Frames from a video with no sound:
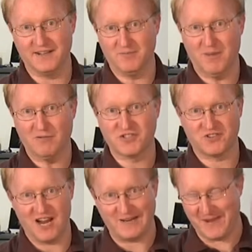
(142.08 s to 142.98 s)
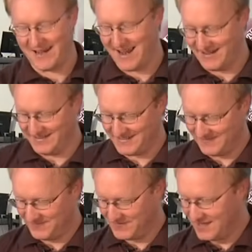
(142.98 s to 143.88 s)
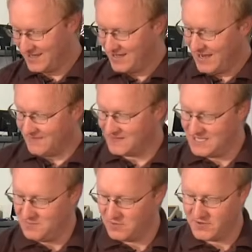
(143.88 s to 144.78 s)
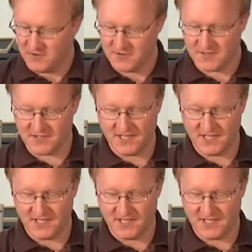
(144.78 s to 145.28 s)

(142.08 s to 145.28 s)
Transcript: a mouse trackpad on it. And the keyboard uses a